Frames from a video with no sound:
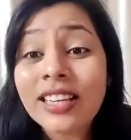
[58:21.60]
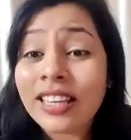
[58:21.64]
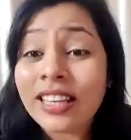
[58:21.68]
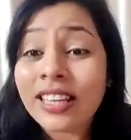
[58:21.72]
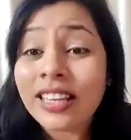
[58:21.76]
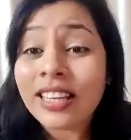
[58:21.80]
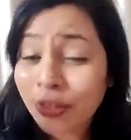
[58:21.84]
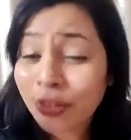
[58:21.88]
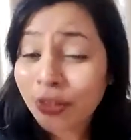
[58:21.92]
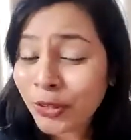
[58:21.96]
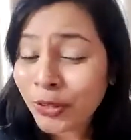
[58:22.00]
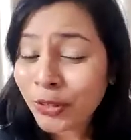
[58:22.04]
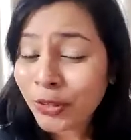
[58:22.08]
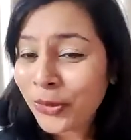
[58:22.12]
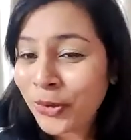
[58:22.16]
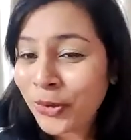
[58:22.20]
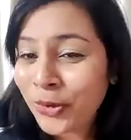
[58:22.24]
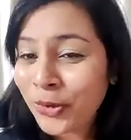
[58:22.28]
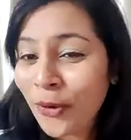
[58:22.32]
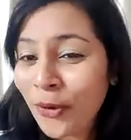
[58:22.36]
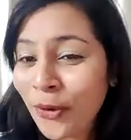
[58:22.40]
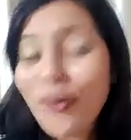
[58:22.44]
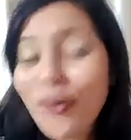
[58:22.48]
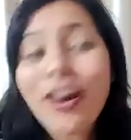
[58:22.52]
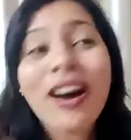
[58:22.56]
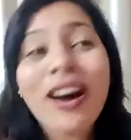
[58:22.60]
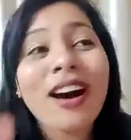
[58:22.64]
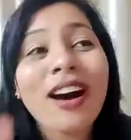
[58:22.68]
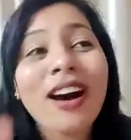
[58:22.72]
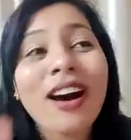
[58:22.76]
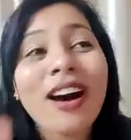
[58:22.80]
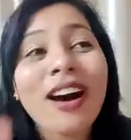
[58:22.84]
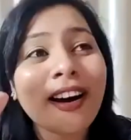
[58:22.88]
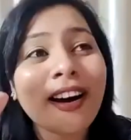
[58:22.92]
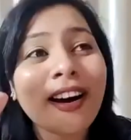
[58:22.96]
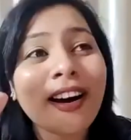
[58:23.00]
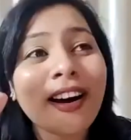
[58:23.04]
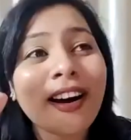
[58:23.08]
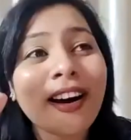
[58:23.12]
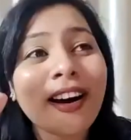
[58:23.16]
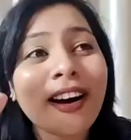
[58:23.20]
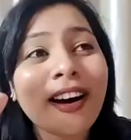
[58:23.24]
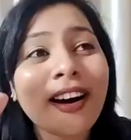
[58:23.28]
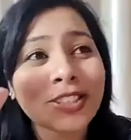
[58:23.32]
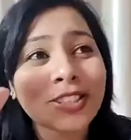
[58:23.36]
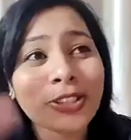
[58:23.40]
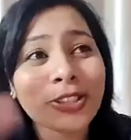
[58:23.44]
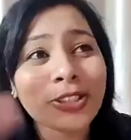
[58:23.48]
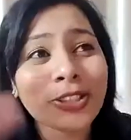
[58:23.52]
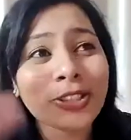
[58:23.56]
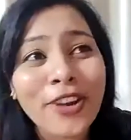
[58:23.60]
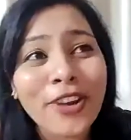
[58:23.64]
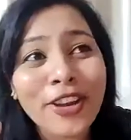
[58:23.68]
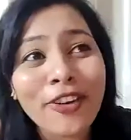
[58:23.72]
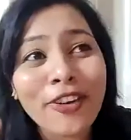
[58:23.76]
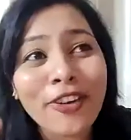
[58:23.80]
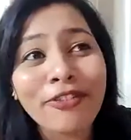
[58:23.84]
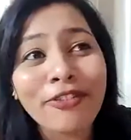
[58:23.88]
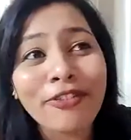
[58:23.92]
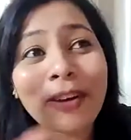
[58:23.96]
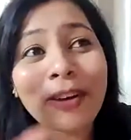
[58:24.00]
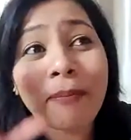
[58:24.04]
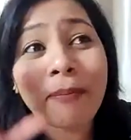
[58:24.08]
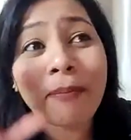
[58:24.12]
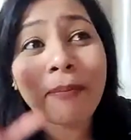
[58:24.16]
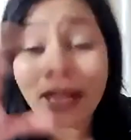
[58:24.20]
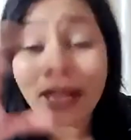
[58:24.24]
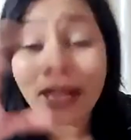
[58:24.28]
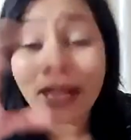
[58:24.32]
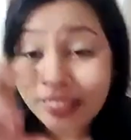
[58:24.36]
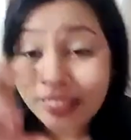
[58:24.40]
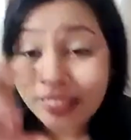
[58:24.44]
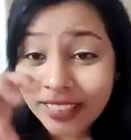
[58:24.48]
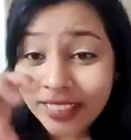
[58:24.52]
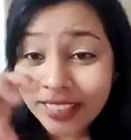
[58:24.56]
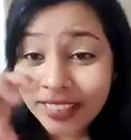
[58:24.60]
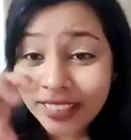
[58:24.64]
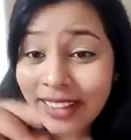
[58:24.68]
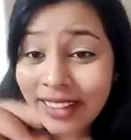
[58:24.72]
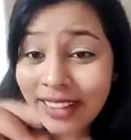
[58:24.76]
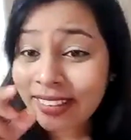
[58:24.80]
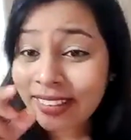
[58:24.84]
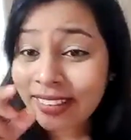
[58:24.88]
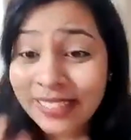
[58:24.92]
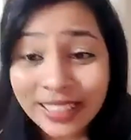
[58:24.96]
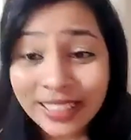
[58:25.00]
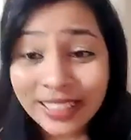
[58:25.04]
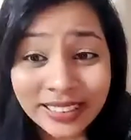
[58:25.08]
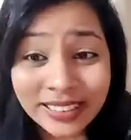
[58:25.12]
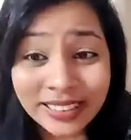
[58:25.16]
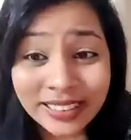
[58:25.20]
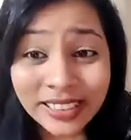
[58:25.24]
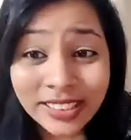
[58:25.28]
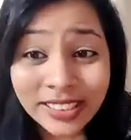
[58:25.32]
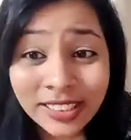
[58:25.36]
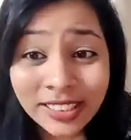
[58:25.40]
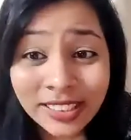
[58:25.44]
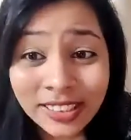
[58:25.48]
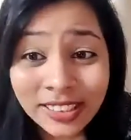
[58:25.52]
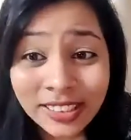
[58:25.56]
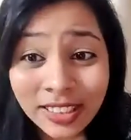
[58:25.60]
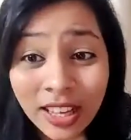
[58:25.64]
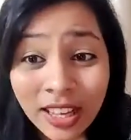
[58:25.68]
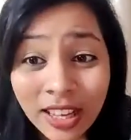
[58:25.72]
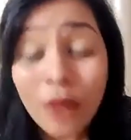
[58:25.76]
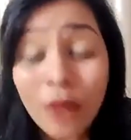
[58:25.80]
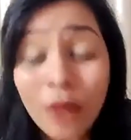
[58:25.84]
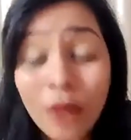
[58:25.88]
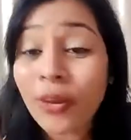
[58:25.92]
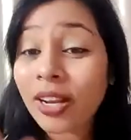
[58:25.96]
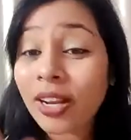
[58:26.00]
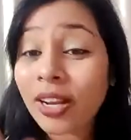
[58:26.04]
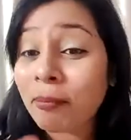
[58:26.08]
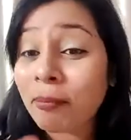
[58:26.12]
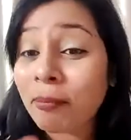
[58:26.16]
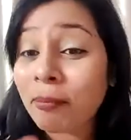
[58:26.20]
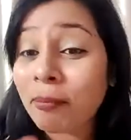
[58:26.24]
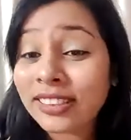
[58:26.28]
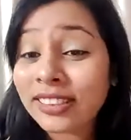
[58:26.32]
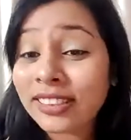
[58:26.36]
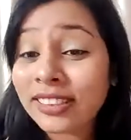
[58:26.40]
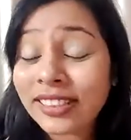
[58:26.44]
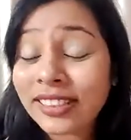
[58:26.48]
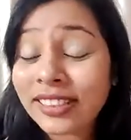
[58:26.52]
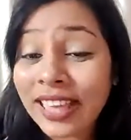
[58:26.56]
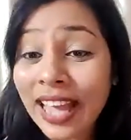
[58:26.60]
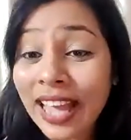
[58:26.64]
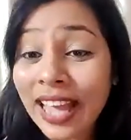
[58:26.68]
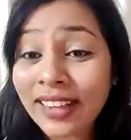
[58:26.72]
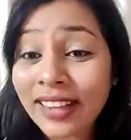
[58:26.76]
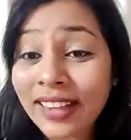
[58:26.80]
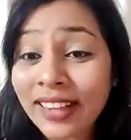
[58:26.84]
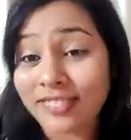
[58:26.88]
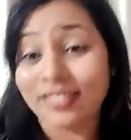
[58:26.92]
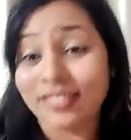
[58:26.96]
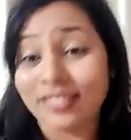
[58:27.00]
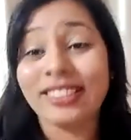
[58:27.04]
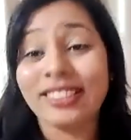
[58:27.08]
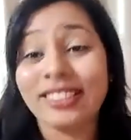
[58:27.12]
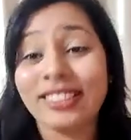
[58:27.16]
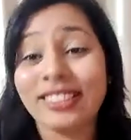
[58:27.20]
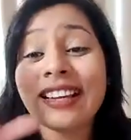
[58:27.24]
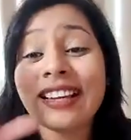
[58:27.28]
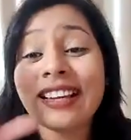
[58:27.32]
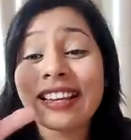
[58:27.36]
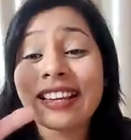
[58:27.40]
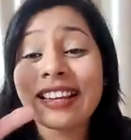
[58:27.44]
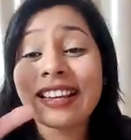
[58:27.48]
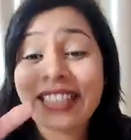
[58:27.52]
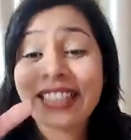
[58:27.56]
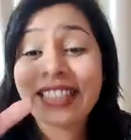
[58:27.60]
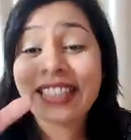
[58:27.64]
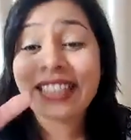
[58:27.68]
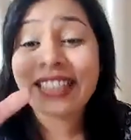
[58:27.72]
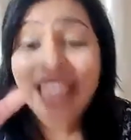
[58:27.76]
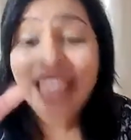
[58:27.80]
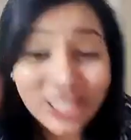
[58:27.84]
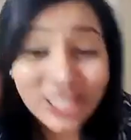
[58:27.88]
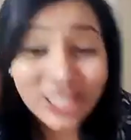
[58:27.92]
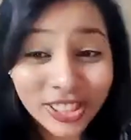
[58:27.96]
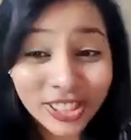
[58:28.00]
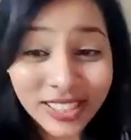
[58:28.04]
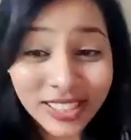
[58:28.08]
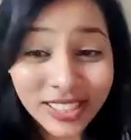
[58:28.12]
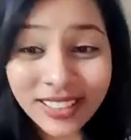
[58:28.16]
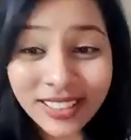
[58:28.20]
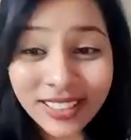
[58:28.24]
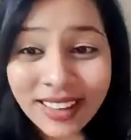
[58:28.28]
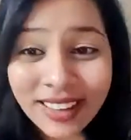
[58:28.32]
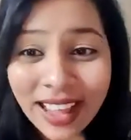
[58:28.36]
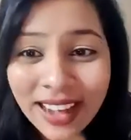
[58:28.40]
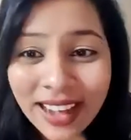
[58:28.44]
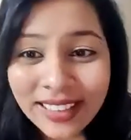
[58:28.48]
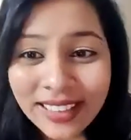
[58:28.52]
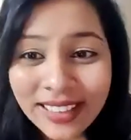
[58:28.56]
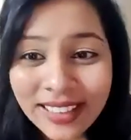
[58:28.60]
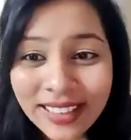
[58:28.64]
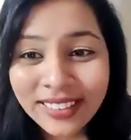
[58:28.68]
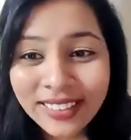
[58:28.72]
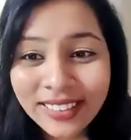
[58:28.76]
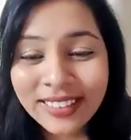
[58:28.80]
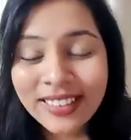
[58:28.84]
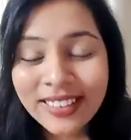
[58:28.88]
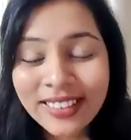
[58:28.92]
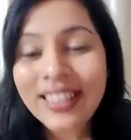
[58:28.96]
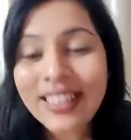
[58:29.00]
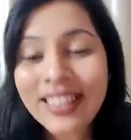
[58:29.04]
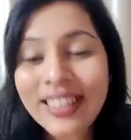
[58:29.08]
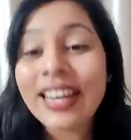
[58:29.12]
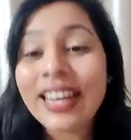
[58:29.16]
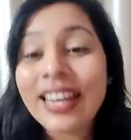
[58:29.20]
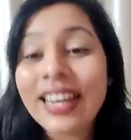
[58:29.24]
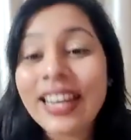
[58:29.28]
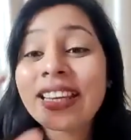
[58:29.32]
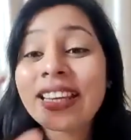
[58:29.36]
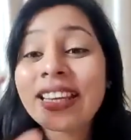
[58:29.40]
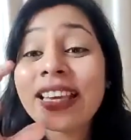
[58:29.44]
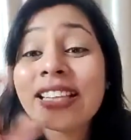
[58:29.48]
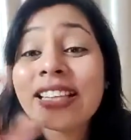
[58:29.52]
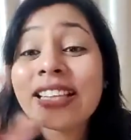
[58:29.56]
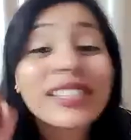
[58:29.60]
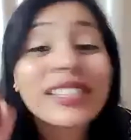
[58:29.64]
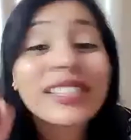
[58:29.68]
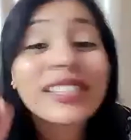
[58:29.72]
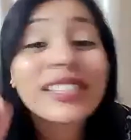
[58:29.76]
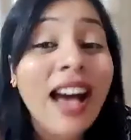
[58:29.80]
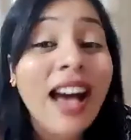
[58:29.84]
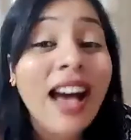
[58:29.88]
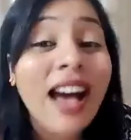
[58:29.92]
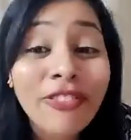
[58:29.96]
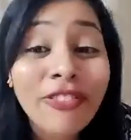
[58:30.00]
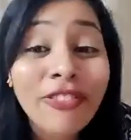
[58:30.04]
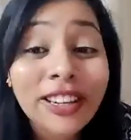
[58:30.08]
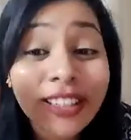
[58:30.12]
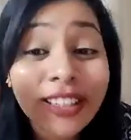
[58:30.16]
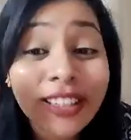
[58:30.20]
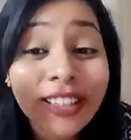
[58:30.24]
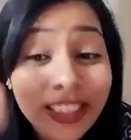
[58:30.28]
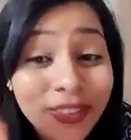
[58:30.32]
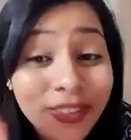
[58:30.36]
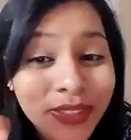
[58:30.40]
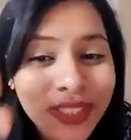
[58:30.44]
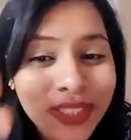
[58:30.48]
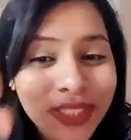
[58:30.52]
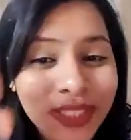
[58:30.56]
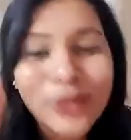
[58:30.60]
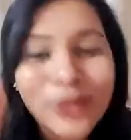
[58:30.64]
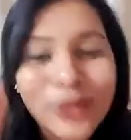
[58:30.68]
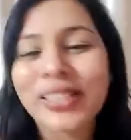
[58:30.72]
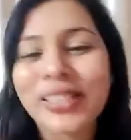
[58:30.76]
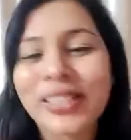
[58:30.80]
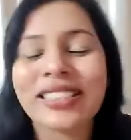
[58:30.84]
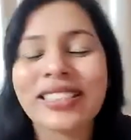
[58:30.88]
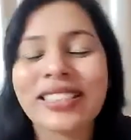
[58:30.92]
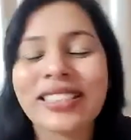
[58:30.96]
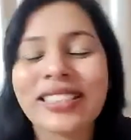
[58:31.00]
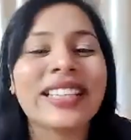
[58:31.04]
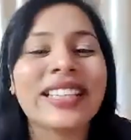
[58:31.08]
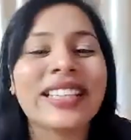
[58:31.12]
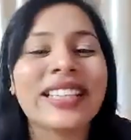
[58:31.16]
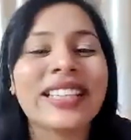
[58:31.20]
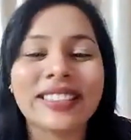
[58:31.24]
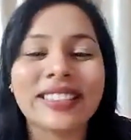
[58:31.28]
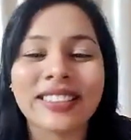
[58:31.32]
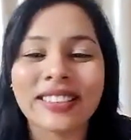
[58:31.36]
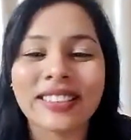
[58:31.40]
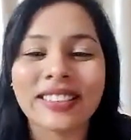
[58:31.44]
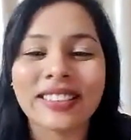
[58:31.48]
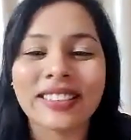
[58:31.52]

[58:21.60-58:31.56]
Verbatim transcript: Do you know a story of a mother cat and a kitten? When a mother cat catches a rat, it kills half and gives to its kitten.